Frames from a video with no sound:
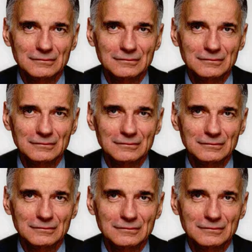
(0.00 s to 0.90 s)

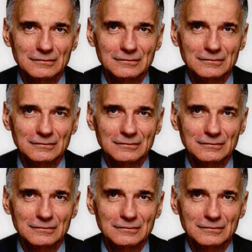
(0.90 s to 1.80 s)
(no one is talking)